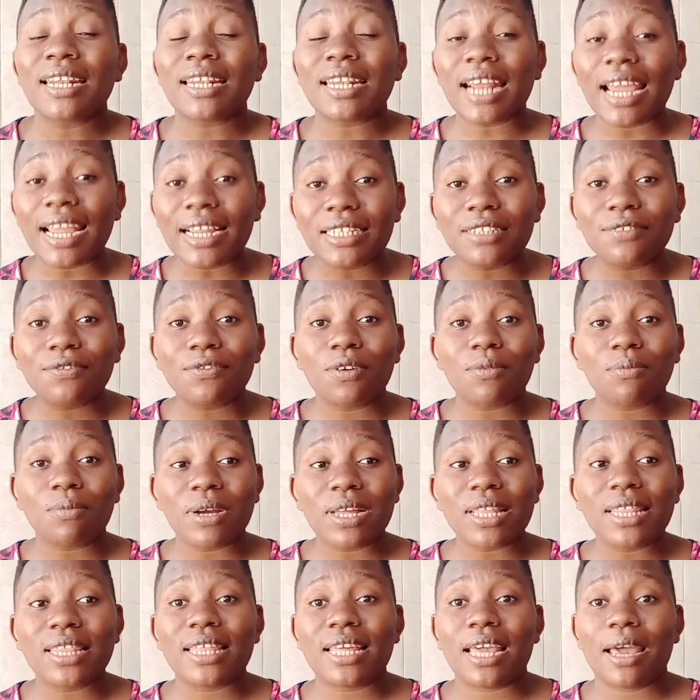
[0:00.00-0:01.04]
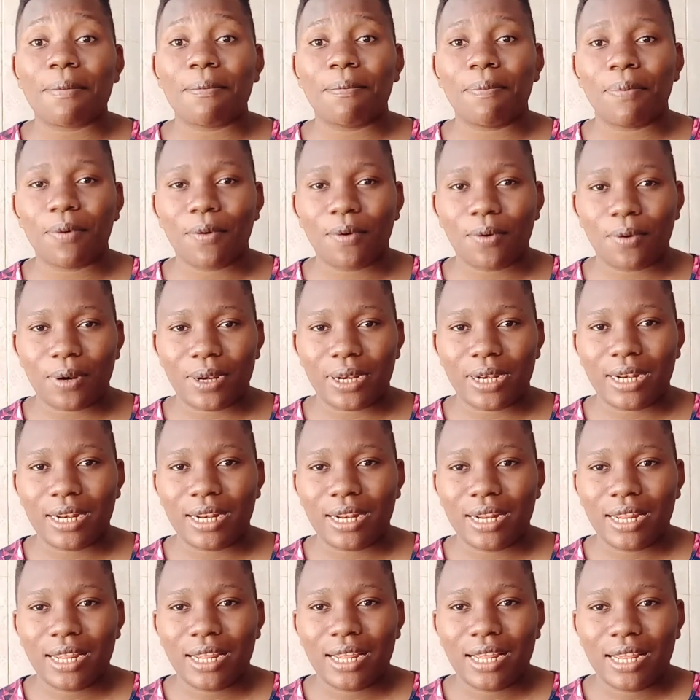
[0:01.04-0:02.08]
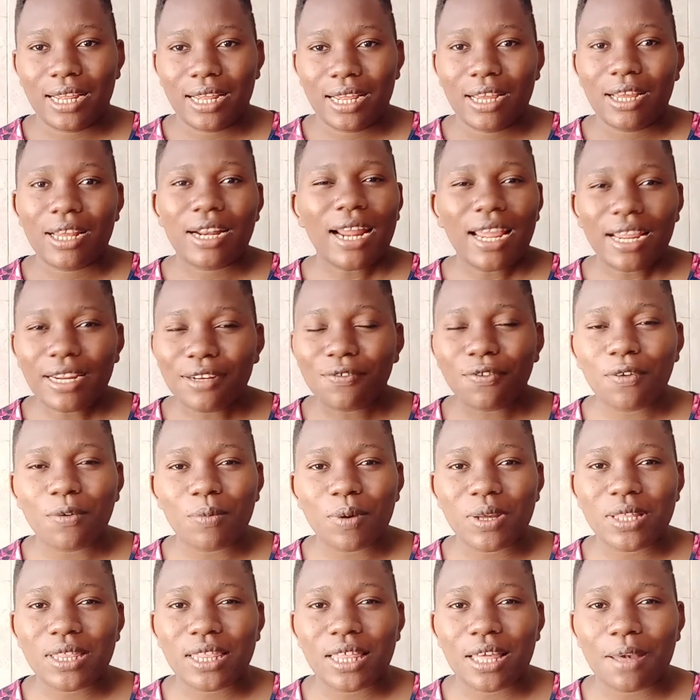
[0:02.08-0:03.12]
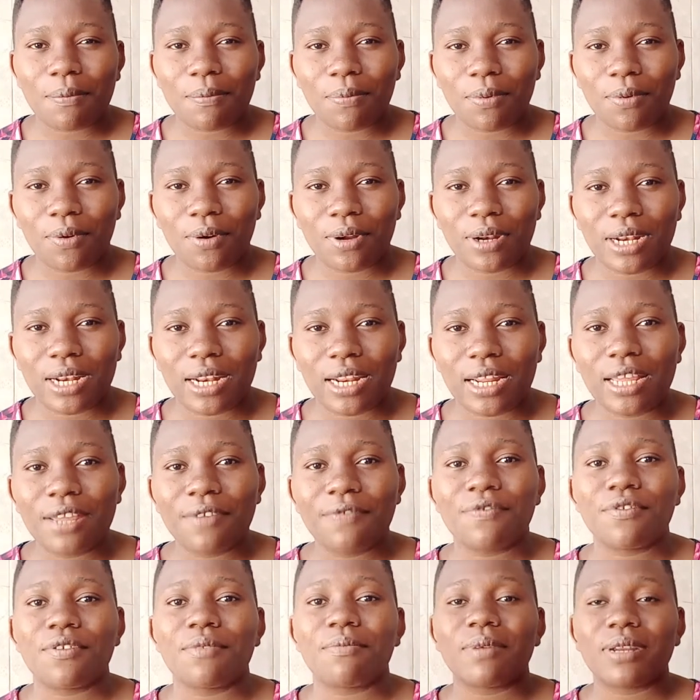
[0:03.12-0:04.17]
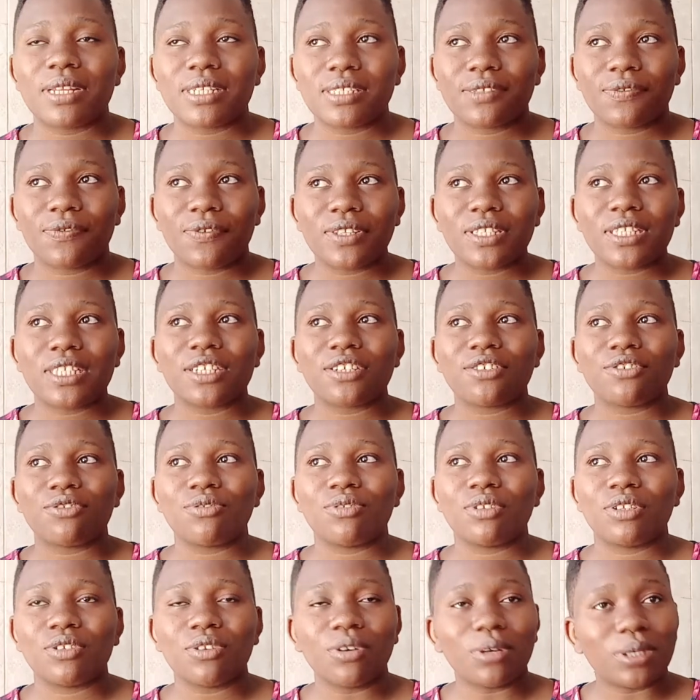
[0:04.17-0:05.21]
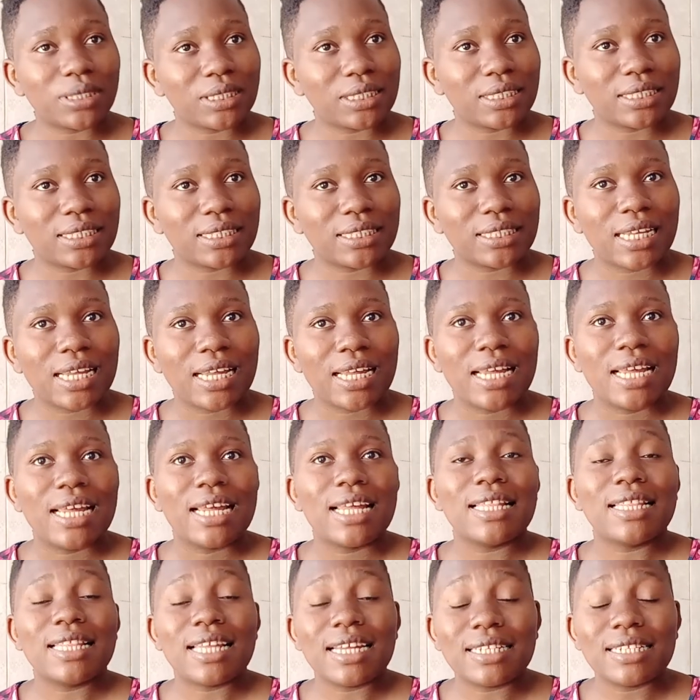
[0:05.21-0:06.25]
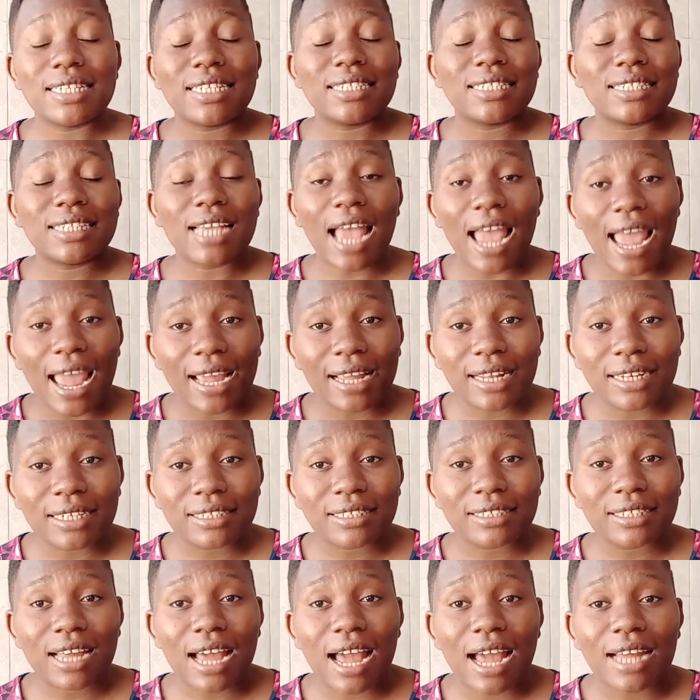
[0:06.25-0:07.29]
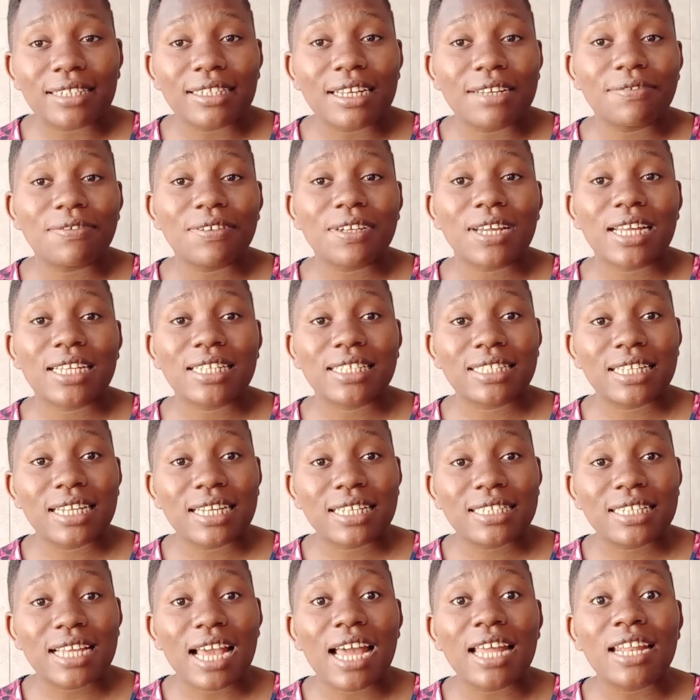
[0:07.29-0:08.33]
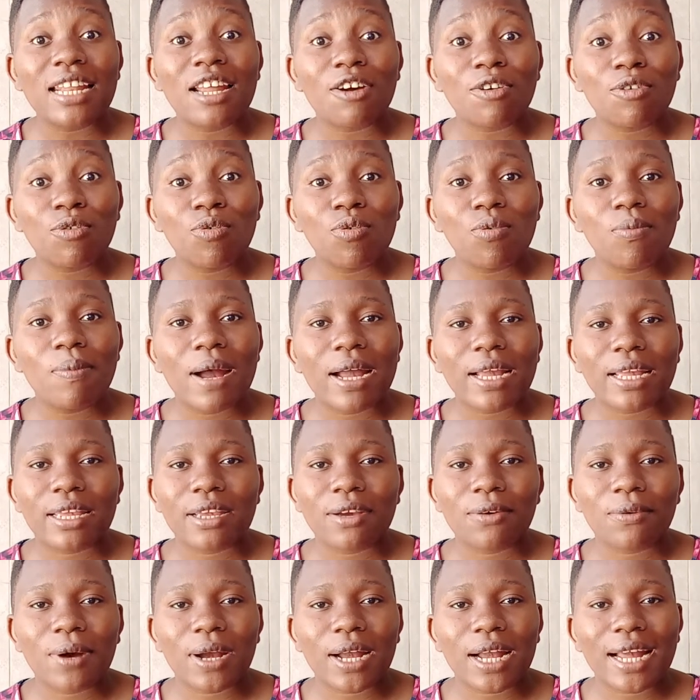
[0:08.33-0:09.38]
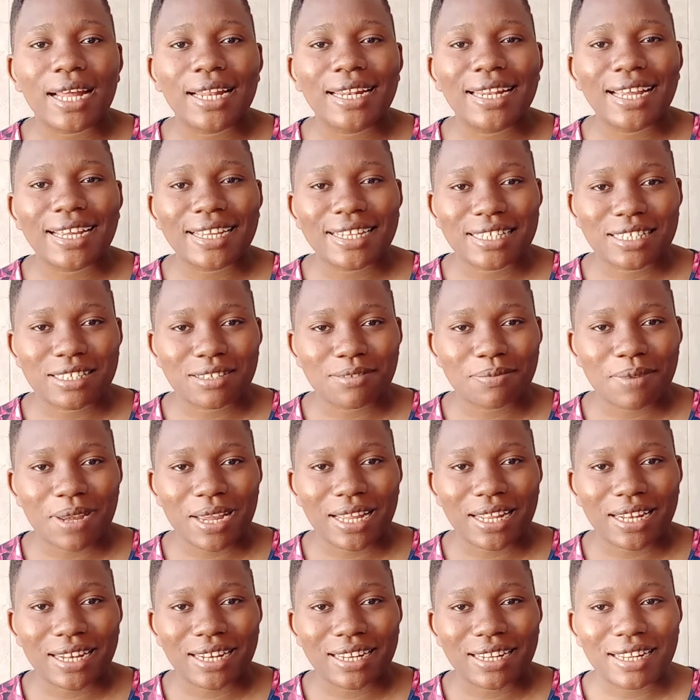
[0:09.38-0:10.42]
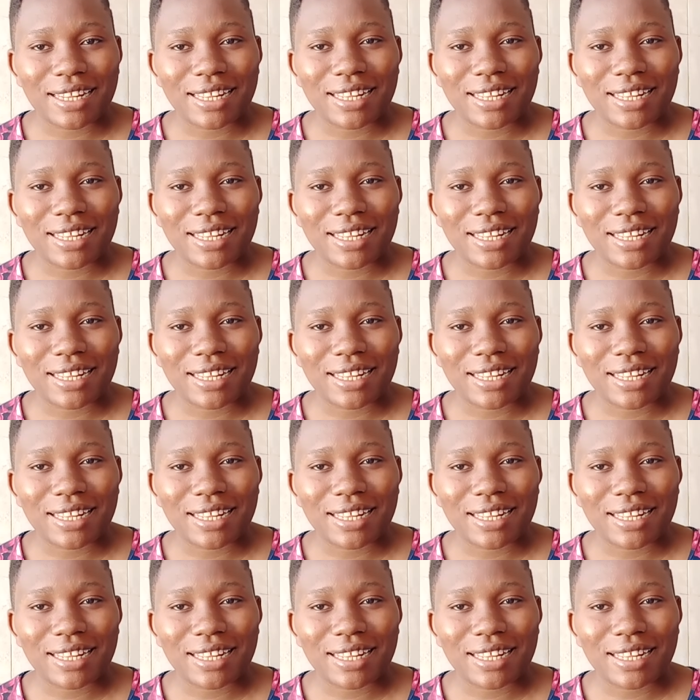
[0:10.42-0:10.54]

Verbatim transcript: right from when they're born right from when they're born if you're breastfeeding you'll notice that the child atafika stage anakuuma akikuangalia kismile